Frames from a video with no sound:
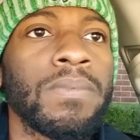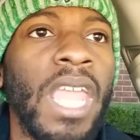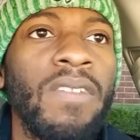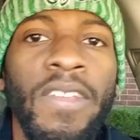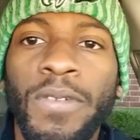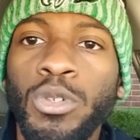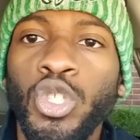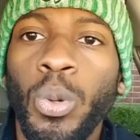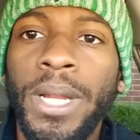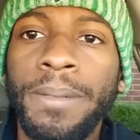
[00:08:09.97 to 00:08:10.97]
Even if it was
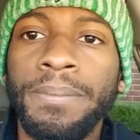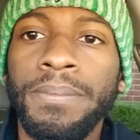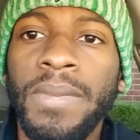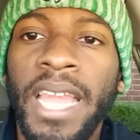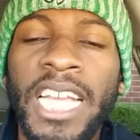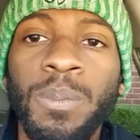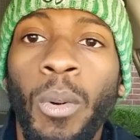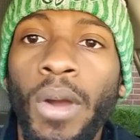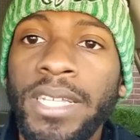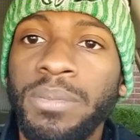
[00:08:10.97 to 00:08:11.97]
3. That's
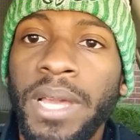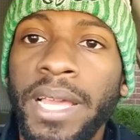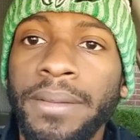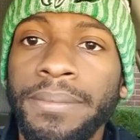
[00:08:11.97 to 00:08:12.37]
points, man.